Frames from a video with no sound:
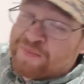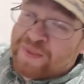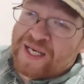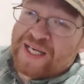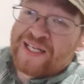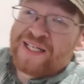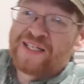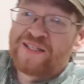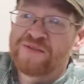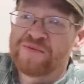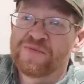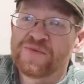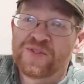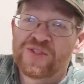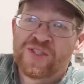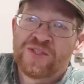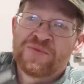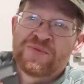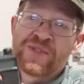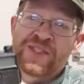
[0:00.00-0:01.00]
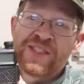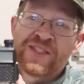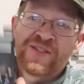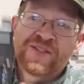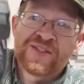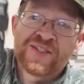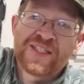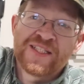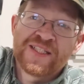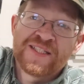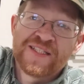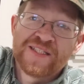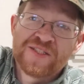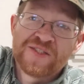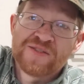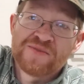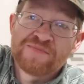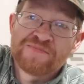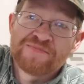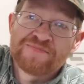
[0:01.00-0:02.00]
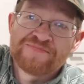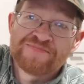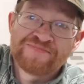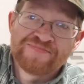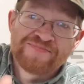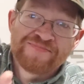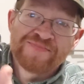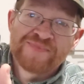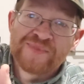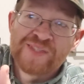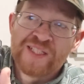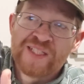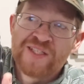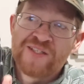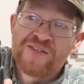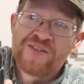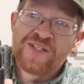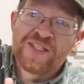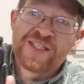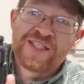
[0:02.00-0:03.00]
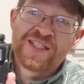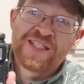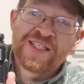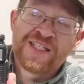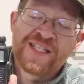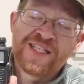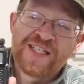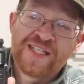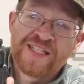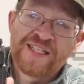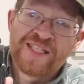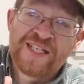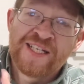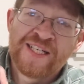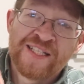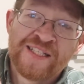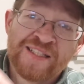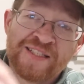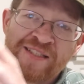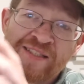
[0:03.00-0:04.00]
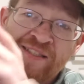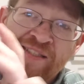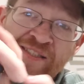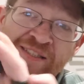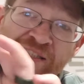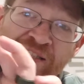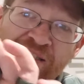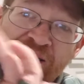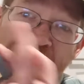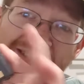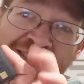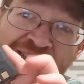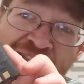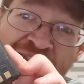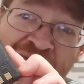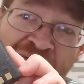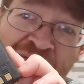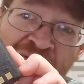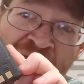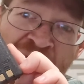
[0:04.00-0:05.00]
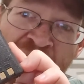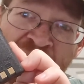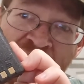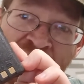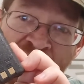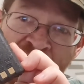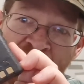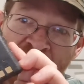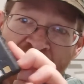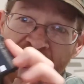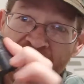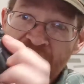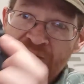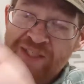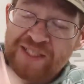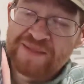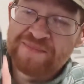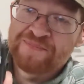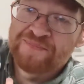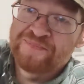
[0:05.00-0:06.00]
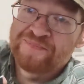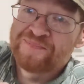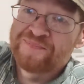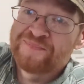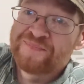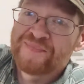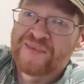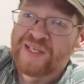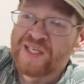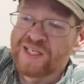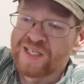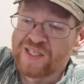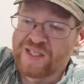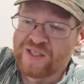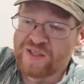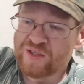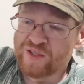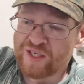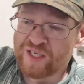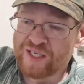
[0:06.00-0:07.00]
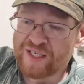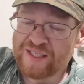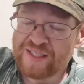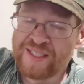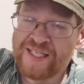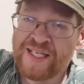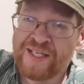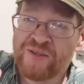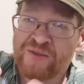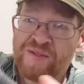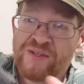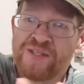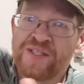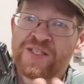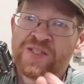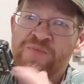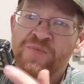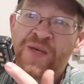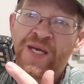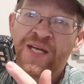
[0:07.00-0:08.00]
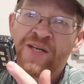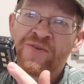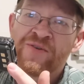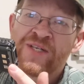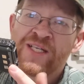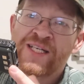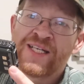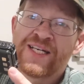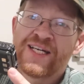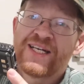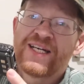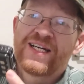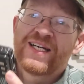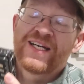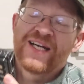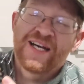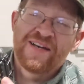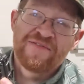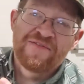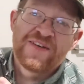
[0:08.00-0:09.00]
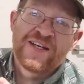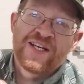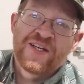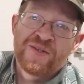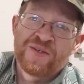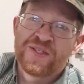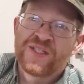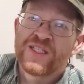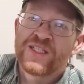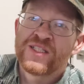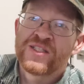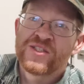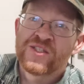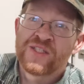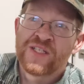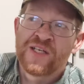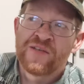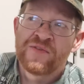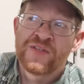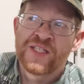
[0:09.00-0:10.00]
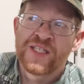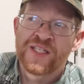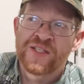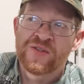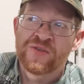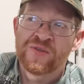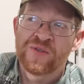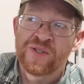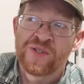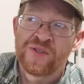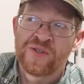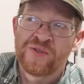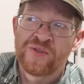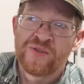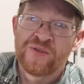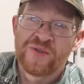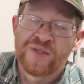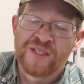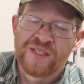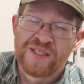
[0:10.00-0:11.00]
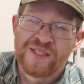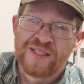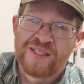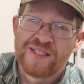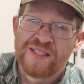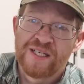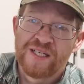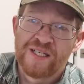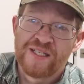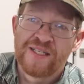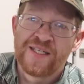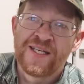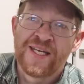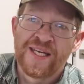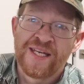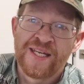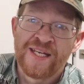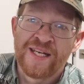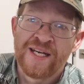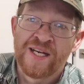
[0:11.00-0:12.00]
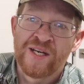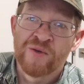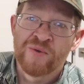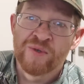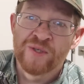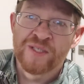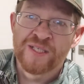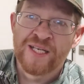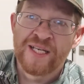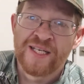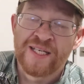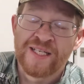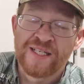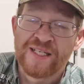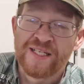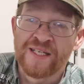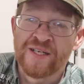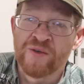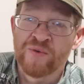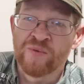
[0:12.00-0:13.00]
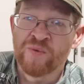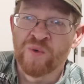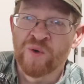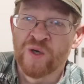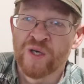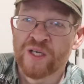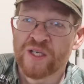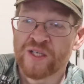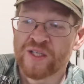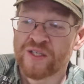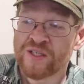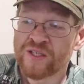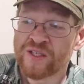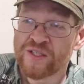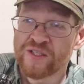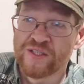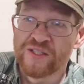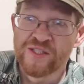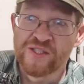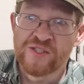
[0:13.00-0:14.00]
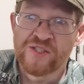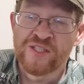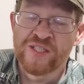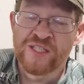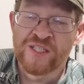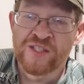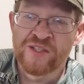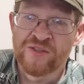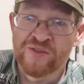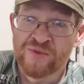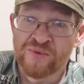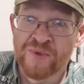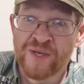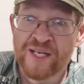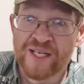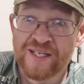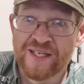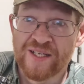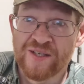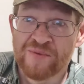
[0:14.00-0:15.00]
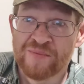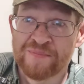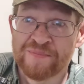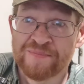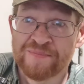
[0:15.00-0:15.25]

you buy it, will generally look like this. You get a dinky antenna and a little bitty bat. Now, this battery I found is enough to get through an eight hour day at work listening to the radio.